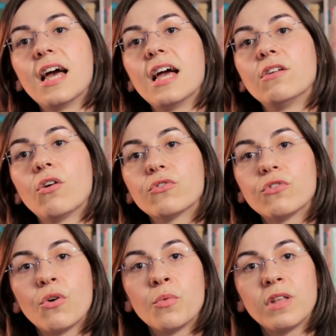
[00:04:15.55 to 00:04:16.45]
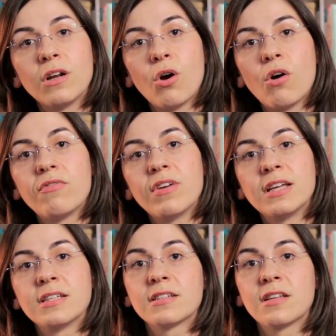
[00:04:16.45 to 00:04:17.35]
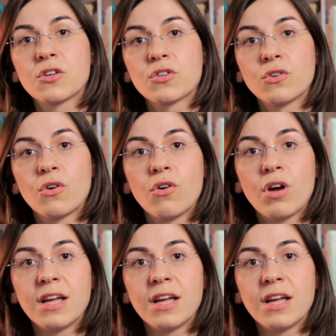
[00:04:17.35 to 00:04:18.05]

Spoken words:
and also the law of international